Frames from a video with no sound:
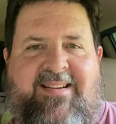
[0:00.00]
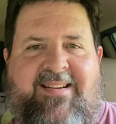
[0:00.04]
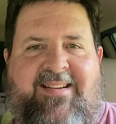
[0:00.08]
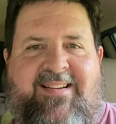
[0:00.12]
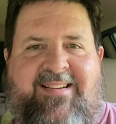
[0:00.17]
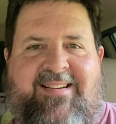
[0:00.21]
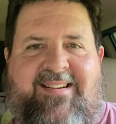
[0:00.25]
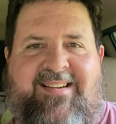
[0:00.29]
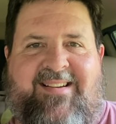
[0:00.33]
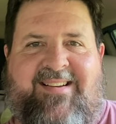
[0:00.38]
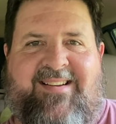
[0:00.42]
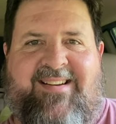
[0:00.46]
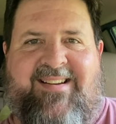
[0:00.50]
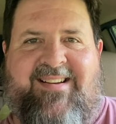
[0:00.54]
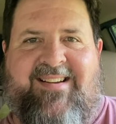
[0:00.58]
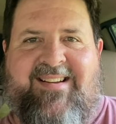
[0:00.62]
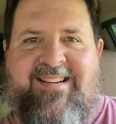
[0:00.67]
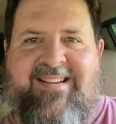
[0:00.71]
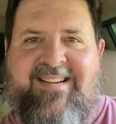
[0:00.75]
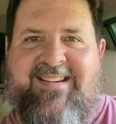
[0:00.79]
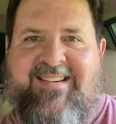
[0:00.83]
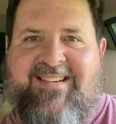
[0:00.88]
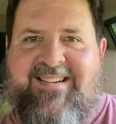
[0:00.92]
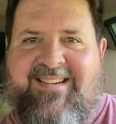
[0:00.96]

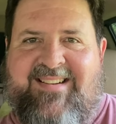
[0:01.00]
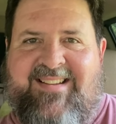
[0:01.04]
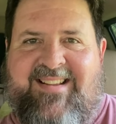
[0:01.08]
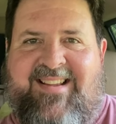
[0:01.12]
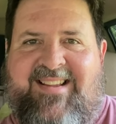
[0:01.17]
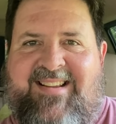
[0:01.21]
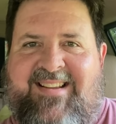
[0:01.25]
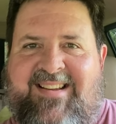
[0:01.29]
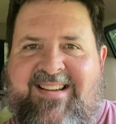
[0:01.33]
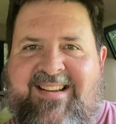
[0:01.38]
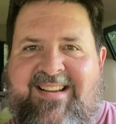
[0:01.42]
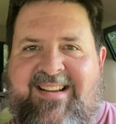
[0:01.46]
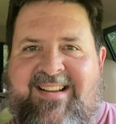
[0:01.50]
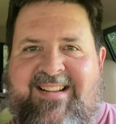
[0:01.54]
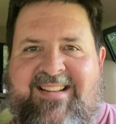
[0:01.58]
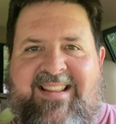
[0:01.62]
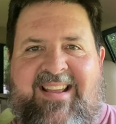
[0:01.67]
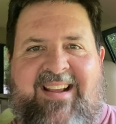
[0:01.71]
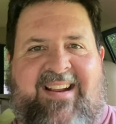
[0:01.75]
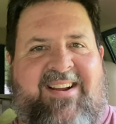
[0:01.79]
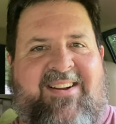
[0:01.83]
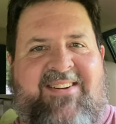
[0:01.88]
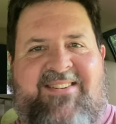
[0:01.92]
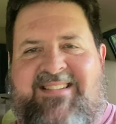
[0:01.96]

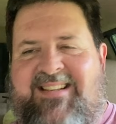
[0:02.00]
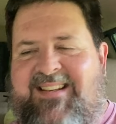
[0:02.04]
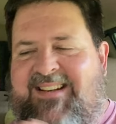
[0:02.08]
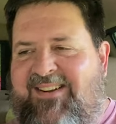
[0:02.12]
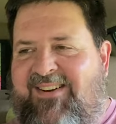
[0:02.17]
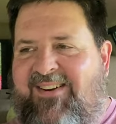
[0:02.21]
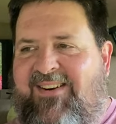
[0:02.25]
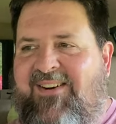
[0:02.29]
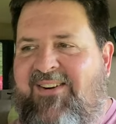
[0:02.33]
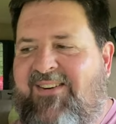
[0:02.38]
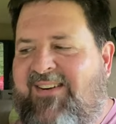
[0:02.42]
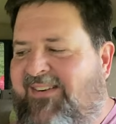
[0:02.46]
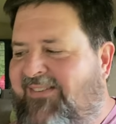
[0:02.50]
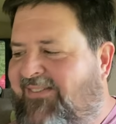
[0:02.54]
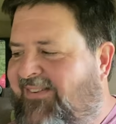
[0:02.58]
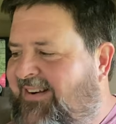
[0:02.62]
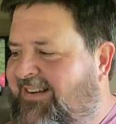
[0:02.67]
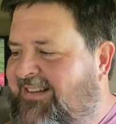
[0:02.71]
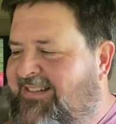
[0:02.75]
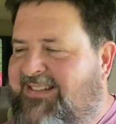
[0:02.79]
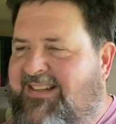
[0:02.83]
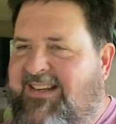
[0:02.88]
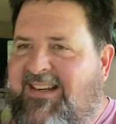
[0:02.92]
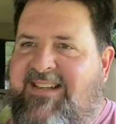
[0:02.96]
that goes into a whole different
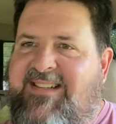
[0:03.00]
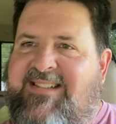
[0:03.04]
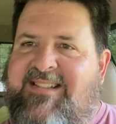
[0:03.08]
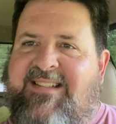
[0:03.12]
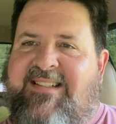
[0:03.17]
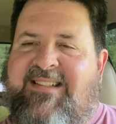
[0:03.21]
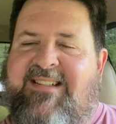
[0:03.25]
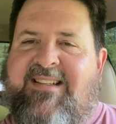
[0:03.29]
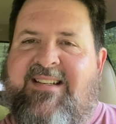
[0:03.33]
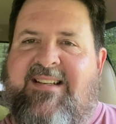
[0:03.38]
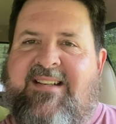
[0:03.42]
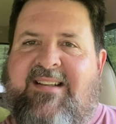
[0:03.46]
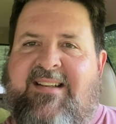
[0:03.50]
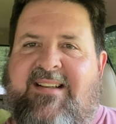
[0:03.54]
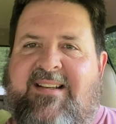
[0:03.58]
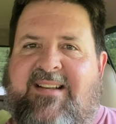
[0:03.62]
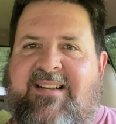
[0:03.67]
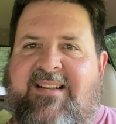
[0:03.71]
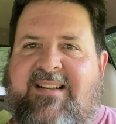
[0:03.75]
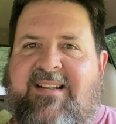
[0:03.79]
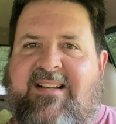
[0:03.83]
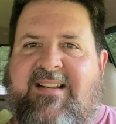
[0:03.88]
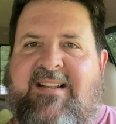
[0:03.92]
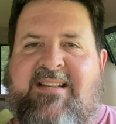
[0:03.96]

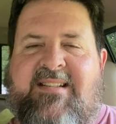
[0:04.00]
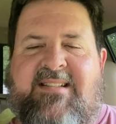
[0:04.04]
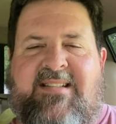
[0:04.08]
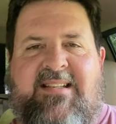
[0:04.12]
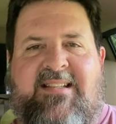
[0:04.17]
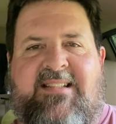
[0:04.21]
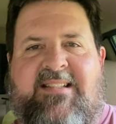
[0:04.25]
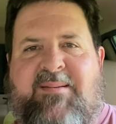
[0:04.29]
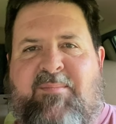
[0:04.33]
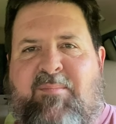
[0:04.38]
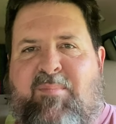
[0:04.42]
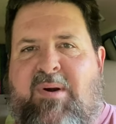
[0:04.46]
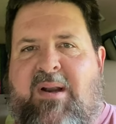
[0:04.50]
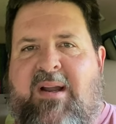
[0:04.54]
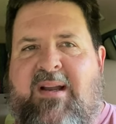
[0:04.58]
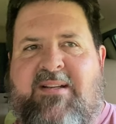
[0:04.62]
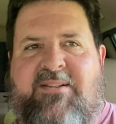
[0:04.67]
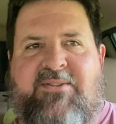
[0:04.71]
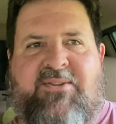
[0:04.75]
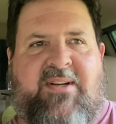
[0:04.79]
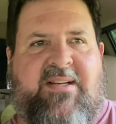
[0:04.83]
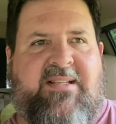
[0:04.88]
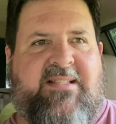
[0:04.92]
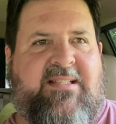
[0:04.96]
discussion. Listen to some Brian
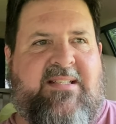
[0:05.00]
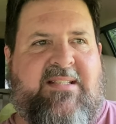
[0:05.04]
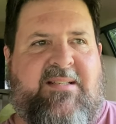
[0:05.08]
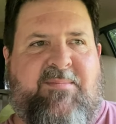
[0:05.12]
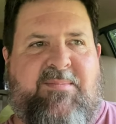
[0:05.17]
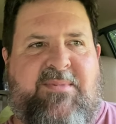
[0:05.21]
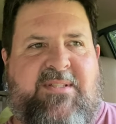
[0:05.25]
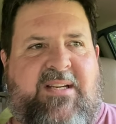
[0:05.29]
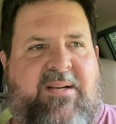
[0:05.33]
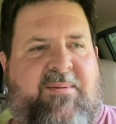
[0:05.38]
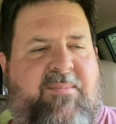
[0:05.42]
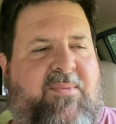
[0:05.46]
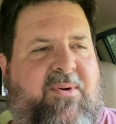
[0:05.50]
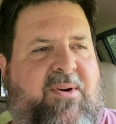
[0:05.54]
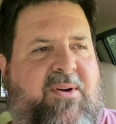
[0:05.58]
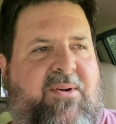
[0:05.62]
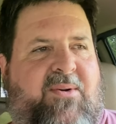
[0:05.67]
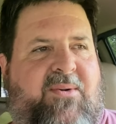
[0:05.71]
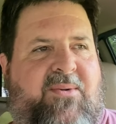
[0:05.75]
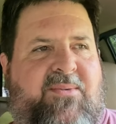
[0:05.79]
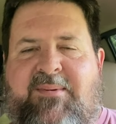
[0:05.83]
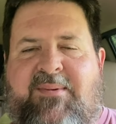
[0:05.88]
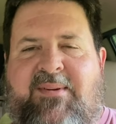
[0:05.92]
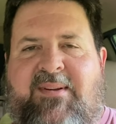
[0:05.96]
Tracy's and Jim
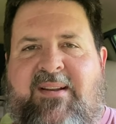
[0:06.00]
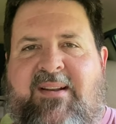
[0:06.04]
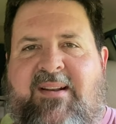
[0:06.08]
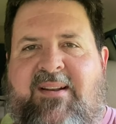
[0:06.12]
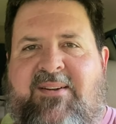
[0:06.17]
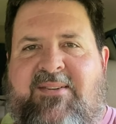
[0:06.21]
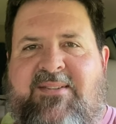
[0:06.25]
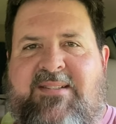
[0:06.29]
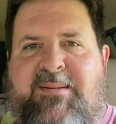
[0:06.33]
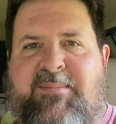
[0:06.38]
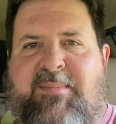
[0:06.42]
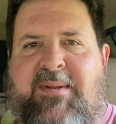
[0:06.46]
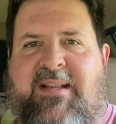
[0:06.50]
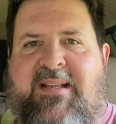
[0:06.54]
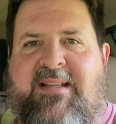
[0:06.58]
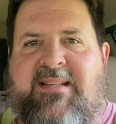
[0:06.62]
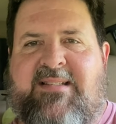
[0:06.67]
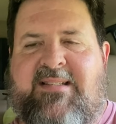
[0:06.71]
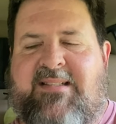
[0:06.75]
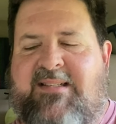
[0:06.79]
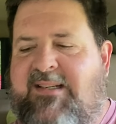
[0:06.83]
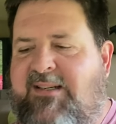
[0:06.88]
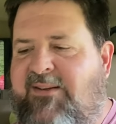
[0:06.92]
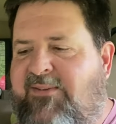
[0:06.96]
Rohn, you know, some of that
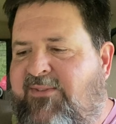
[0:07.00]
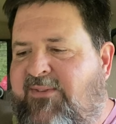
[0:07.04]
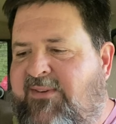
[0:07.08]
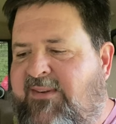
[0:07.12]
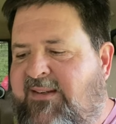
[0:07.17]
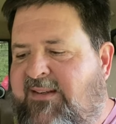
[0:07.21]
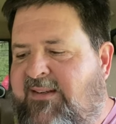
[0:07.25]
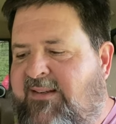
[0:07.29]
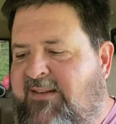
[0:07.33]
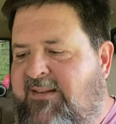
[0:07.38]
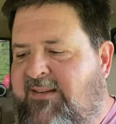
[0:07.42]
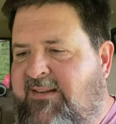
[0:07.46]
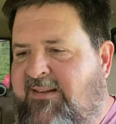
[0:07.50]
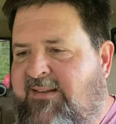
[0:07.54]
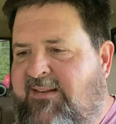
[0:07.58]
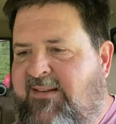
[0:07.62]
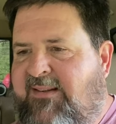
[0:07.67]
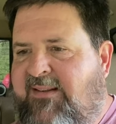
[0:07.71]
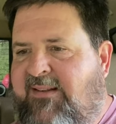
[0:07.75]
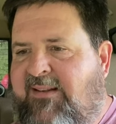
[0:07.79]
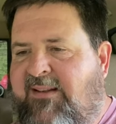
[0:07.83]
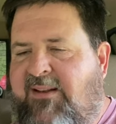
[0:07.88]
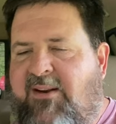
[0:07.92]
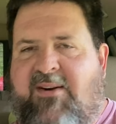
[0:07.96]
stuff.
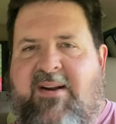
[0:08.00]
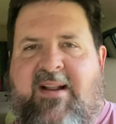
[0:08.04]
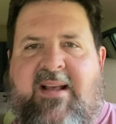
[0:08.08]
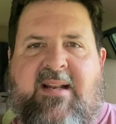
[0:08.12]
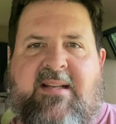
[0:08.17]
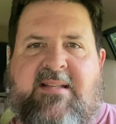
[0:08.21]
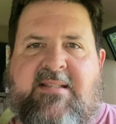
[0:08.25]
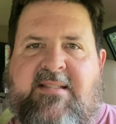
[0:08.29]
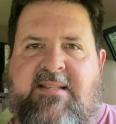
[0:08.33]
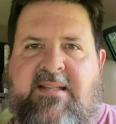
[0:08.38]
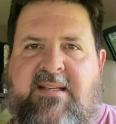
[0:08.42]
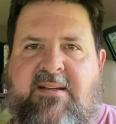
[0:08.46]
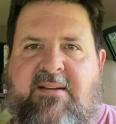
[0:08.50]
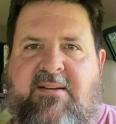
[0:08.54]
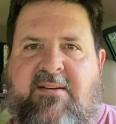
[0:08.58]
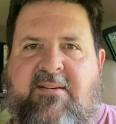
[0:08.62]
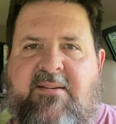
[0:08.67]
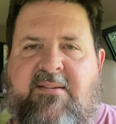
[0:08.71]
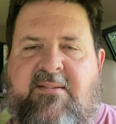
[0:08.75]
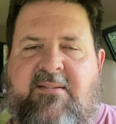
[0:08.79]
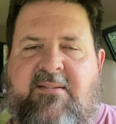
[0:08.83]
Learn how to sell.